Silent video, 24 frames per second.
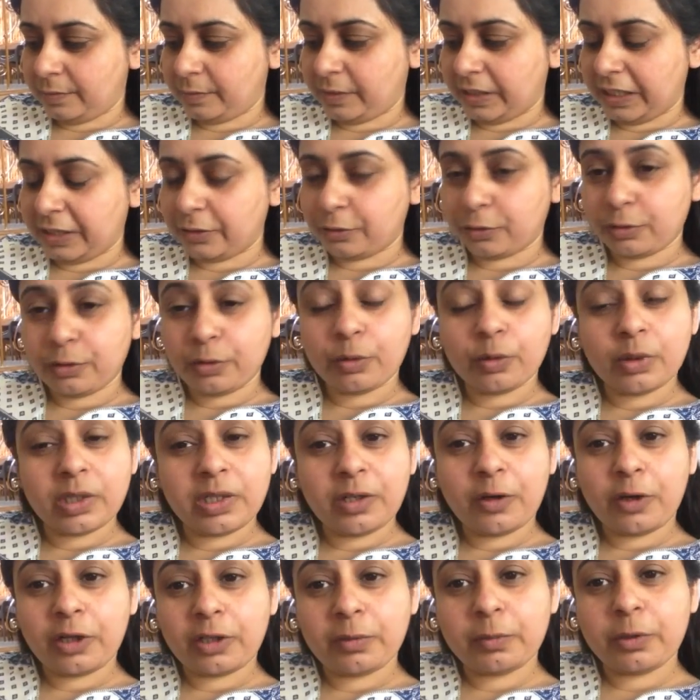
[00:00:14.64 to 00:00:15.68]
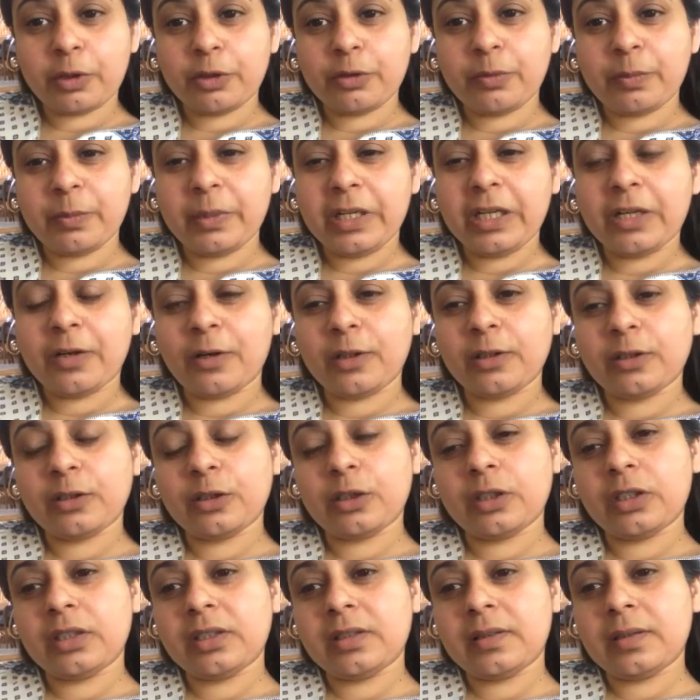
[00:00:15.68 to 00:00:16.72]
they don't know a lot about me.
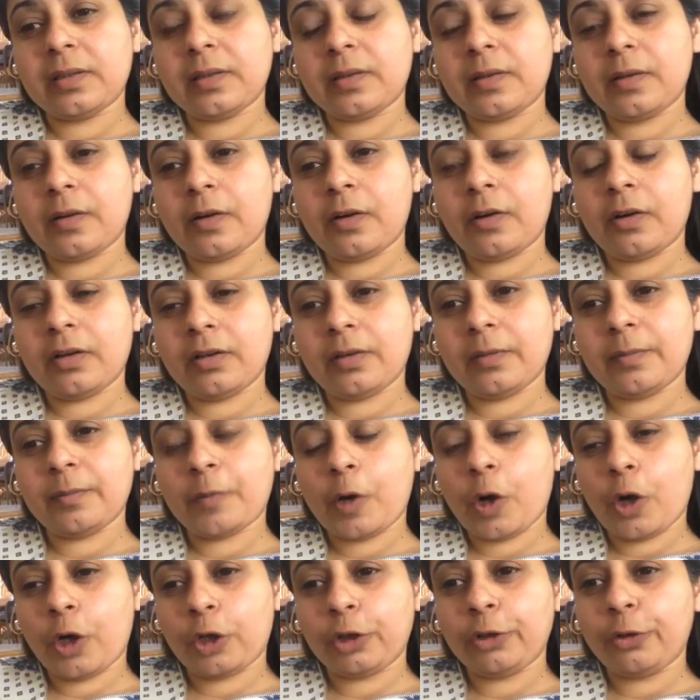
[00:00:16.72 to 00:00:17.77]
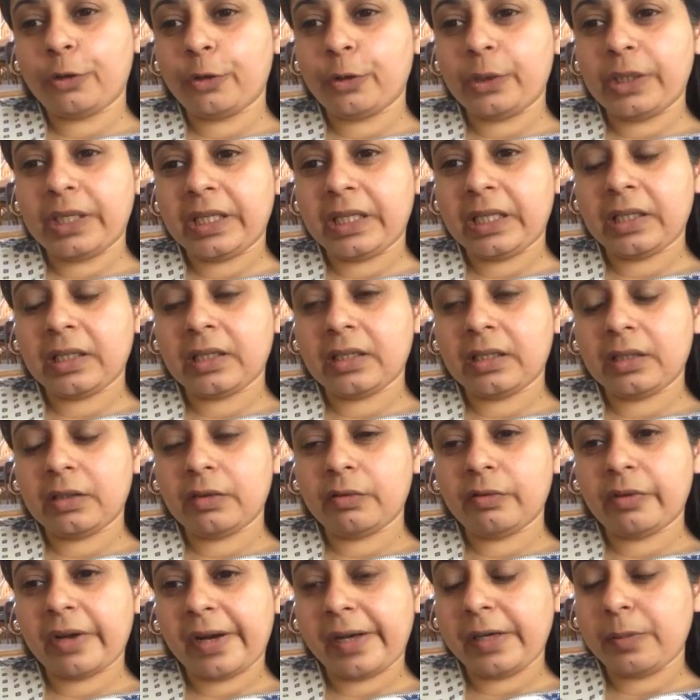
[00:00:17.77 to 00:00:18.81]
Although the ongoing,
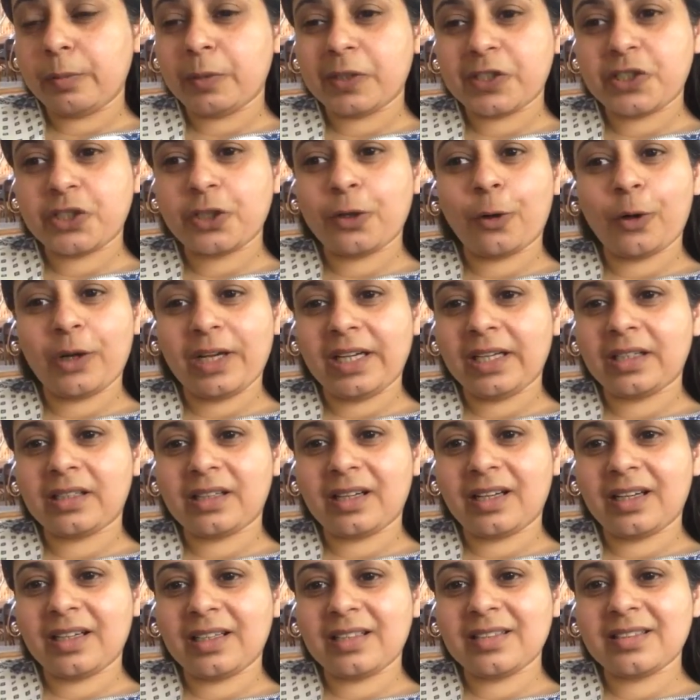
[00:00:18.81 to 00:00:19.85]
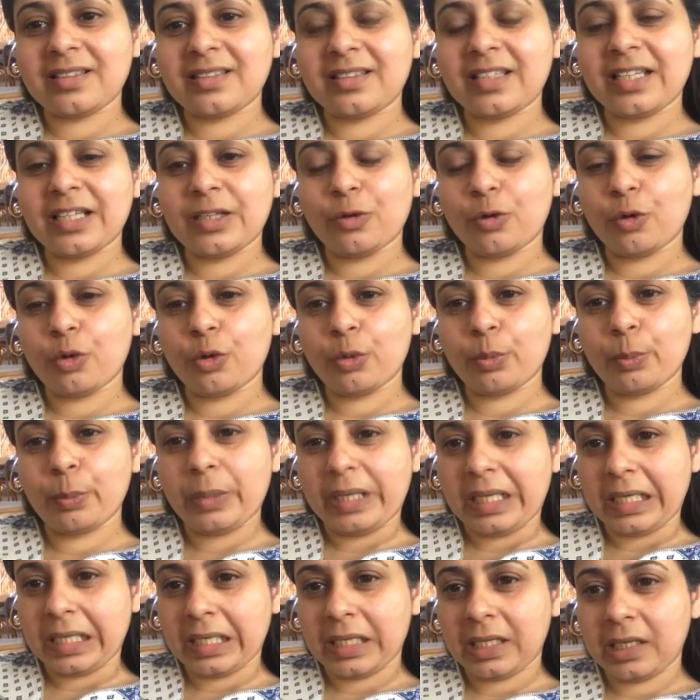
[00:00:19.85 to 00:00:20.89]
very much loyal clients, they know
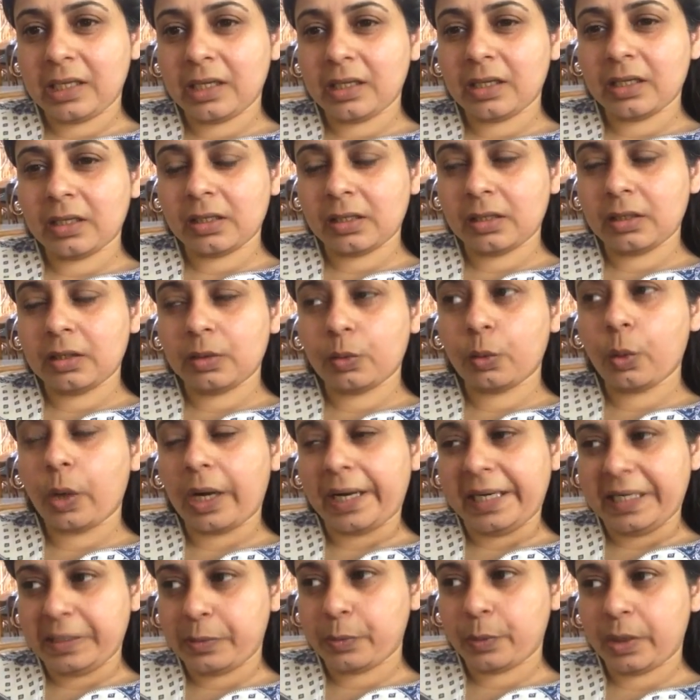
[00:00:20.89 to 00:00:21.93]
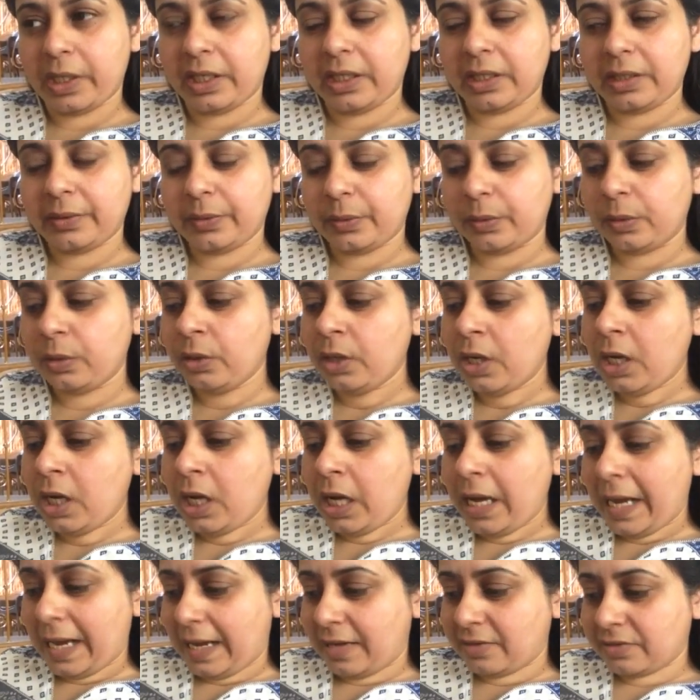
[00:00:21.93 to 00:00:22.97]
me quite well,
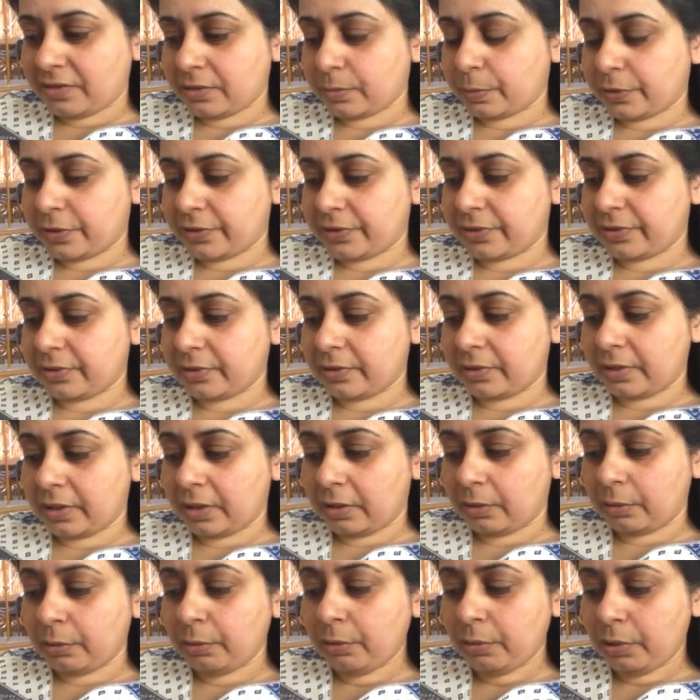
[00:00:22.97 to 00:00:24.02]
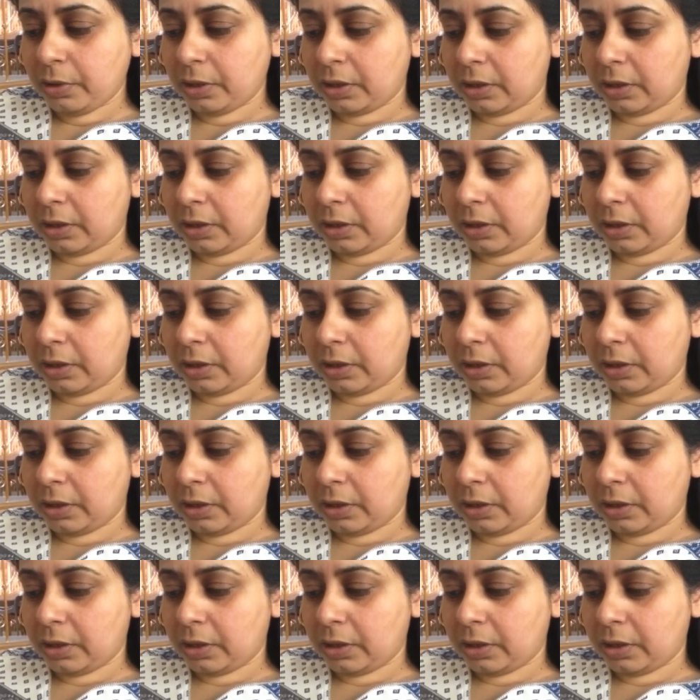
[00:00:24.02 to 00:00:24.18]
as a person now,